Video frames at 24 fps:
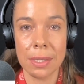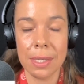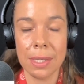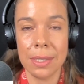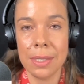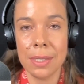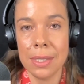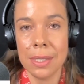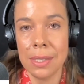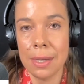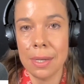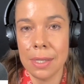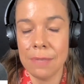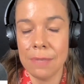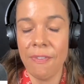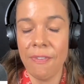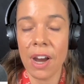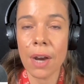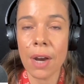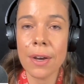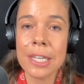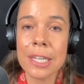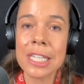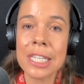This is a
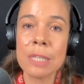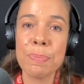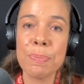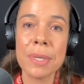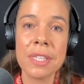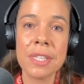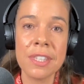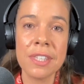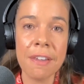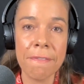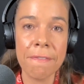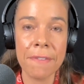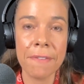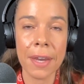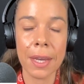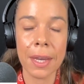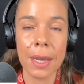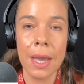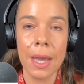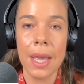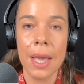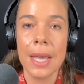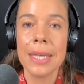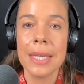very
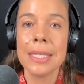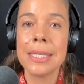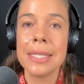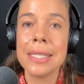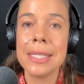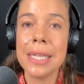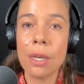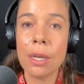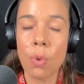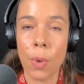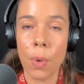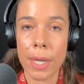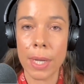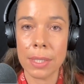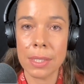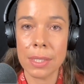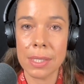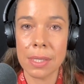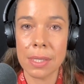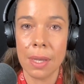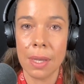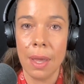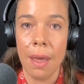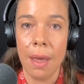specific
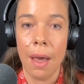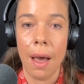sequence